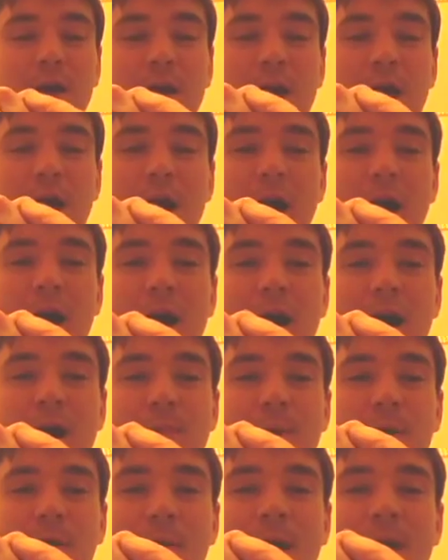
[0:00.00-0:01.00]

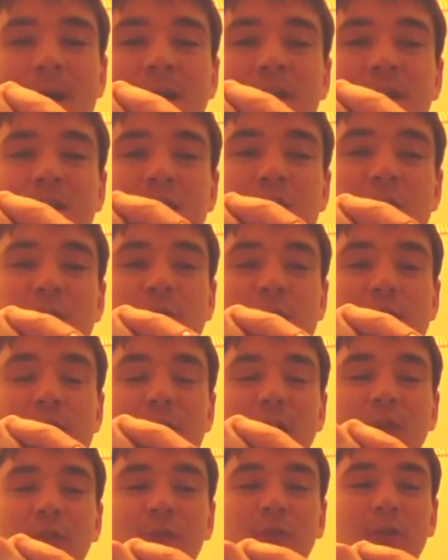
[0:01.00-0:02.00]
um, away in the
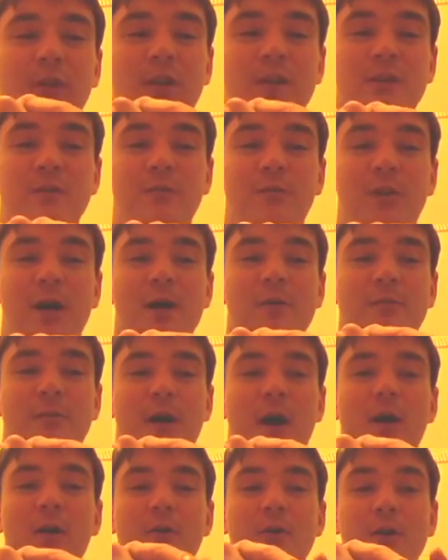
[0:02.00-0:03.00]
universe and you fly
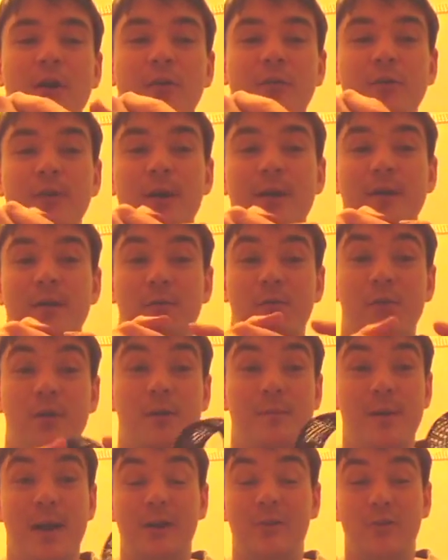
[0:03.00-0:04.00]
far enough, you end up
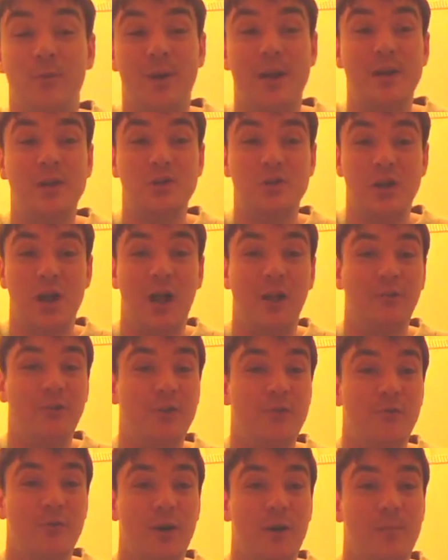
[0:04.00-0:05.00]
going back to where you
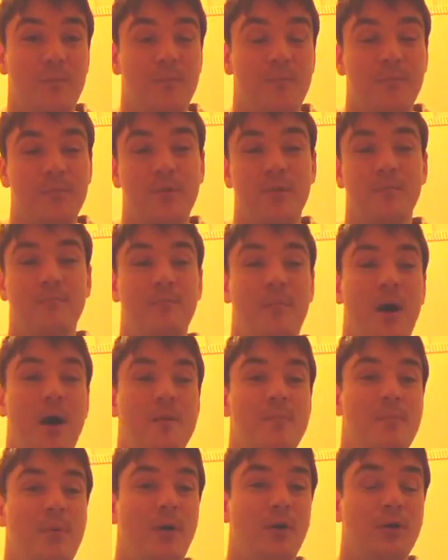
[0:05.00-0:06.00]
started from.
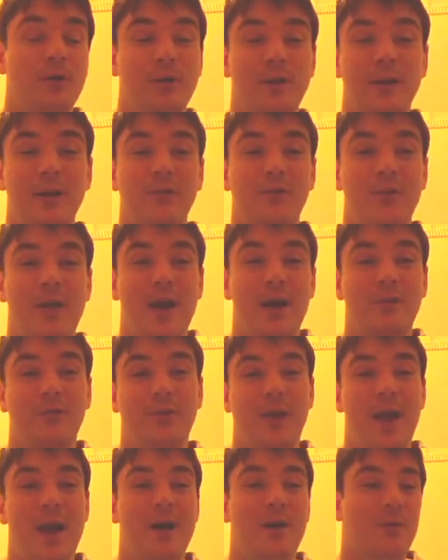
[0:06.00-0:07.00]
Mind boggling as that
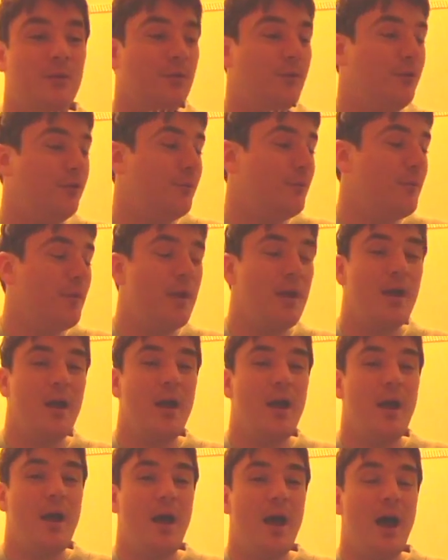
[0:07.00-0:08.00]
sounds.
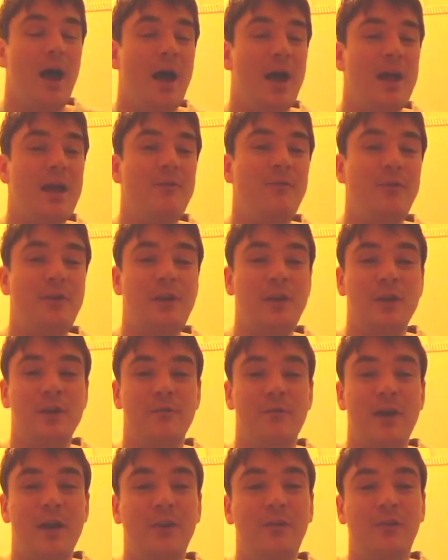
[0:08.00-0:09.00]
Uh, if the
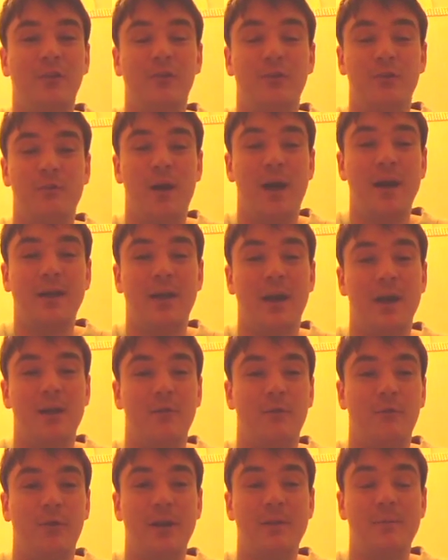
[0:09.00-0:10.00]
universe is the right kind
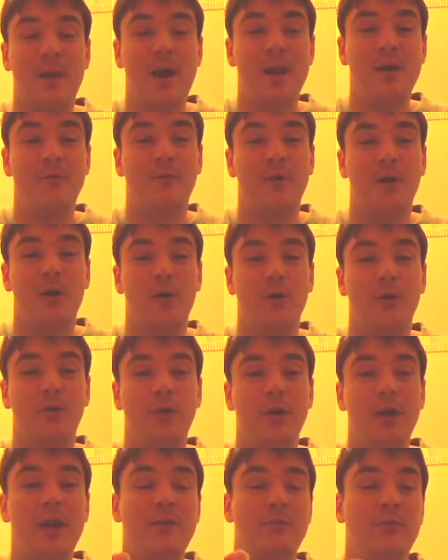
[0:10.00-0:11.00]
of three
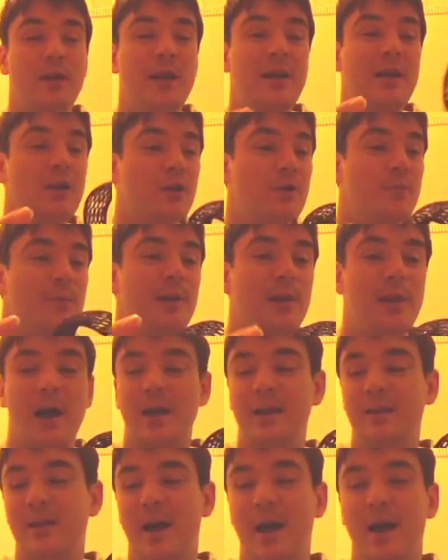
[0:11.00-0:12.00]
manifold, it really could be
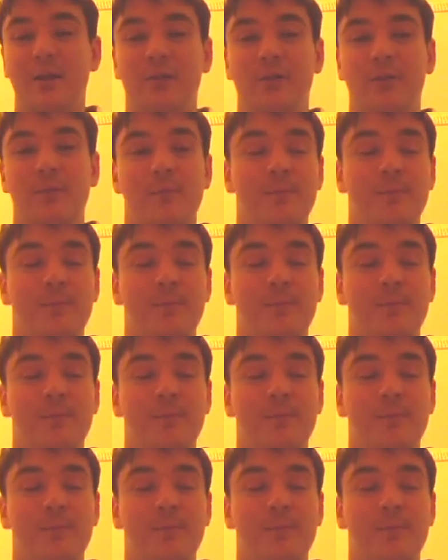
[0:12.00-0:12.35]
like that.